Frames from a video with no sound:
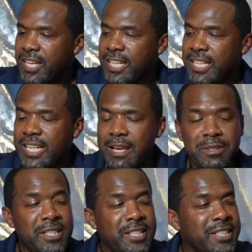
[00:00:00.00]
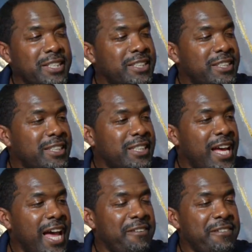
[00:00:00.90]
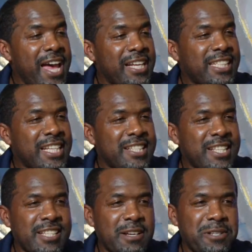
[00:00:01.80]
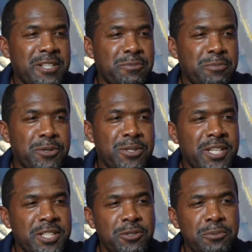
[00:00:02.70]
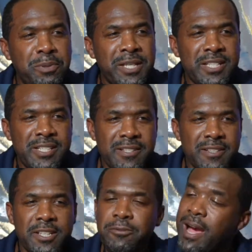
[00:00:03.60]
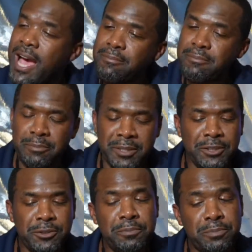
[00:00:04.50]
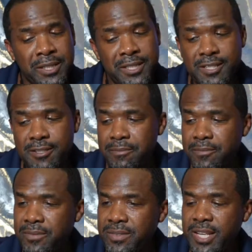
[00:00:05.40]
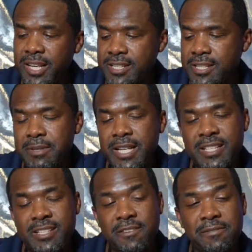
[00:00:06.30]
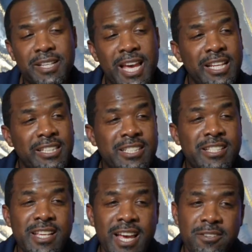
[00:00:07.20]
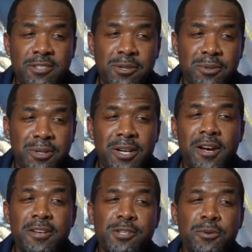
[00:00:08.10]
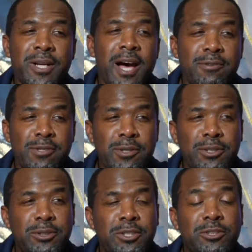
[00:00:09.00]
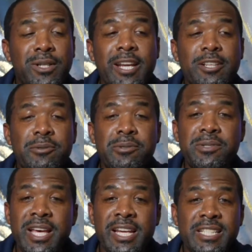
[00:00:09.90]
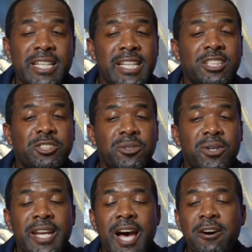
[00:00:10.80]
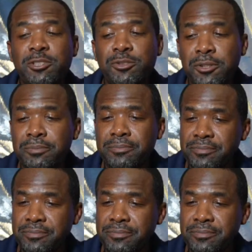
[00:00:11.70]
He let me have access to some of his music. He do beats. He rap, but he do beats. And some of that stuff, it got a good sound to it. So what I was going to do is try to use that as an intro and outro,